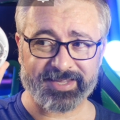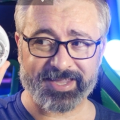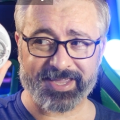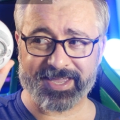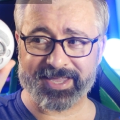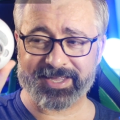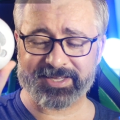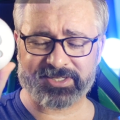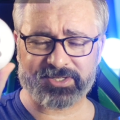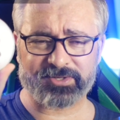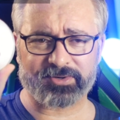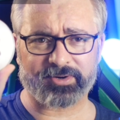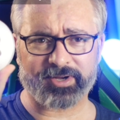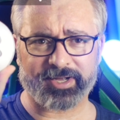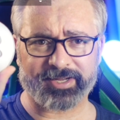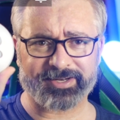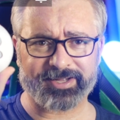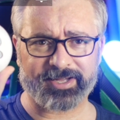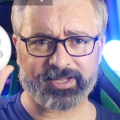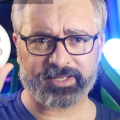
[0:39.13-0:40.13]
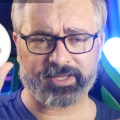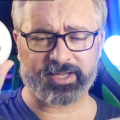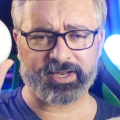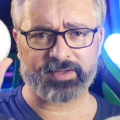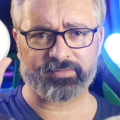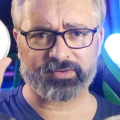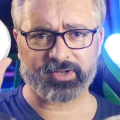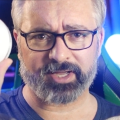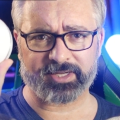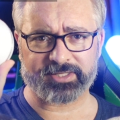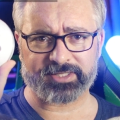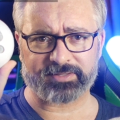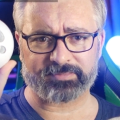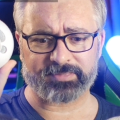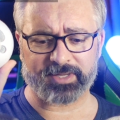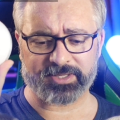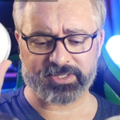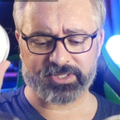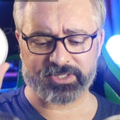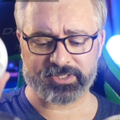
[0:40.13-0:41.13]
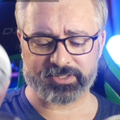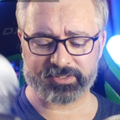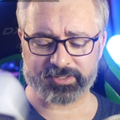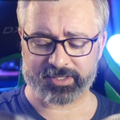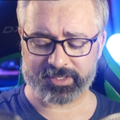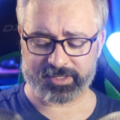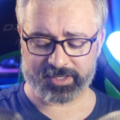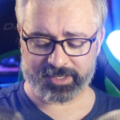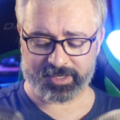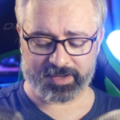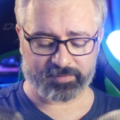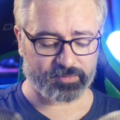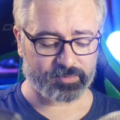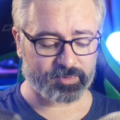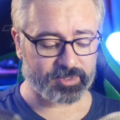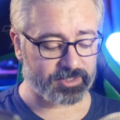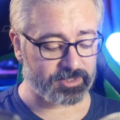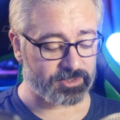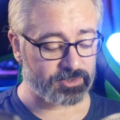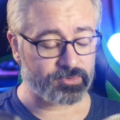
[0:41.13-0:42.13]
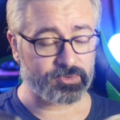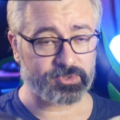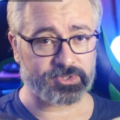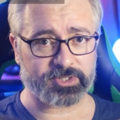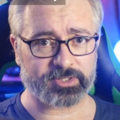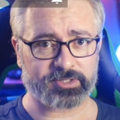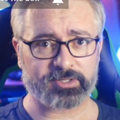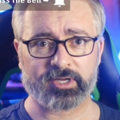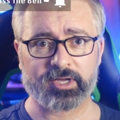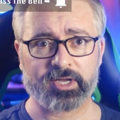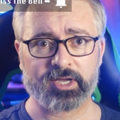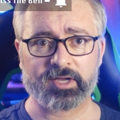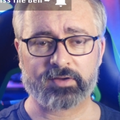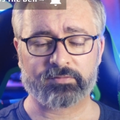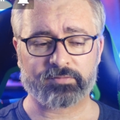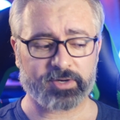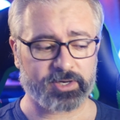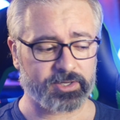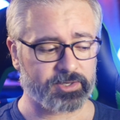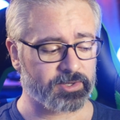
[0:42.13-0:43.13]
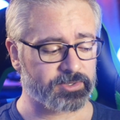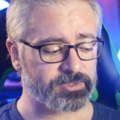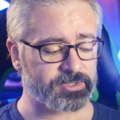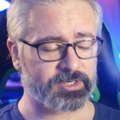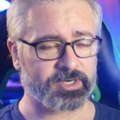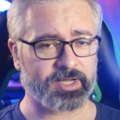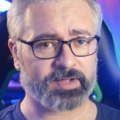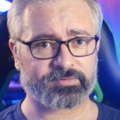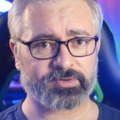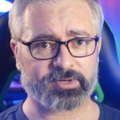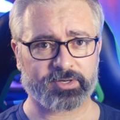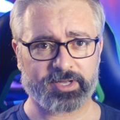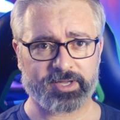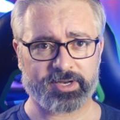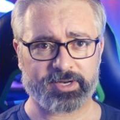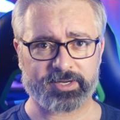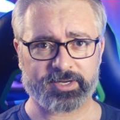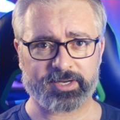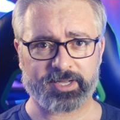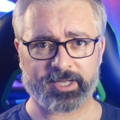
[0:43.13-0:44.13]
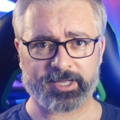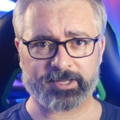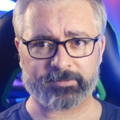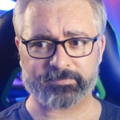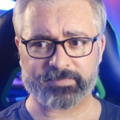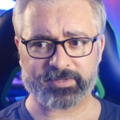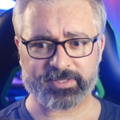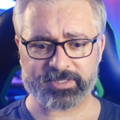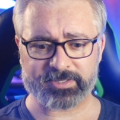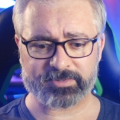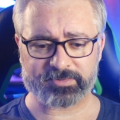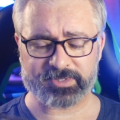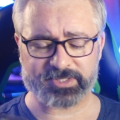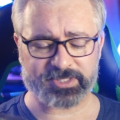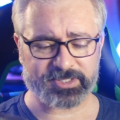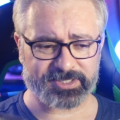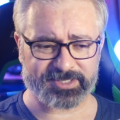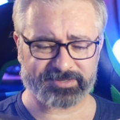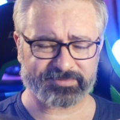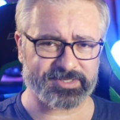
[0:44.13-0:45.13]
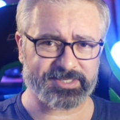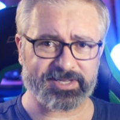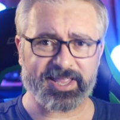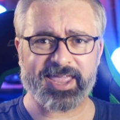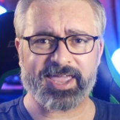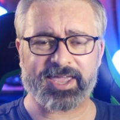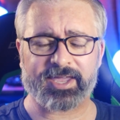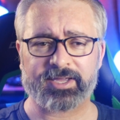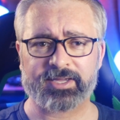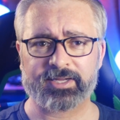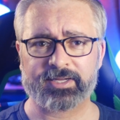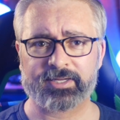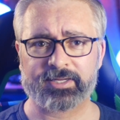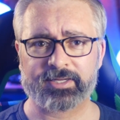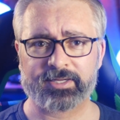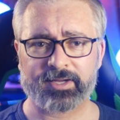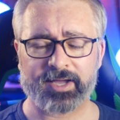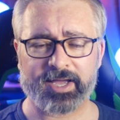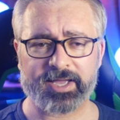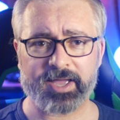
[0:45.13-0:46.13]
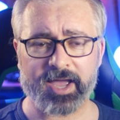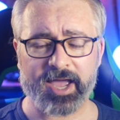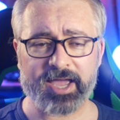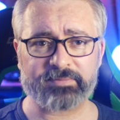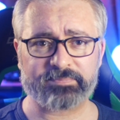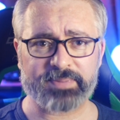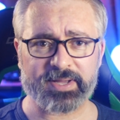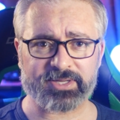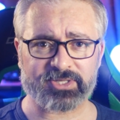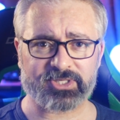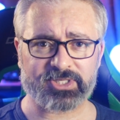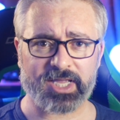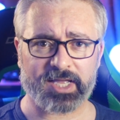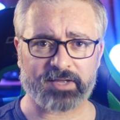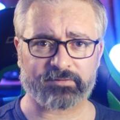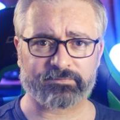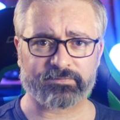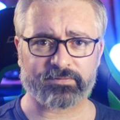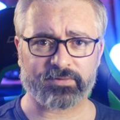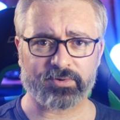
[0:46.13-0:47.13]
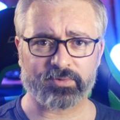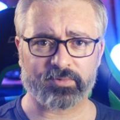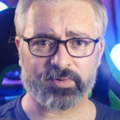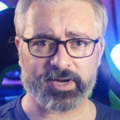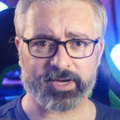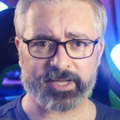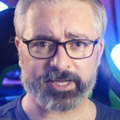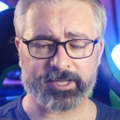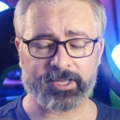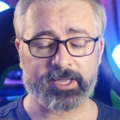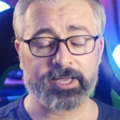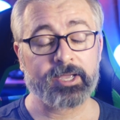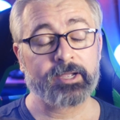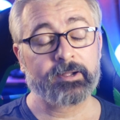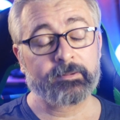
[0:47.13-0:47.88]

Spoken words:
It's all right. I never liked it much, and I never really used it for any content after I got it. It was I had better stuff already.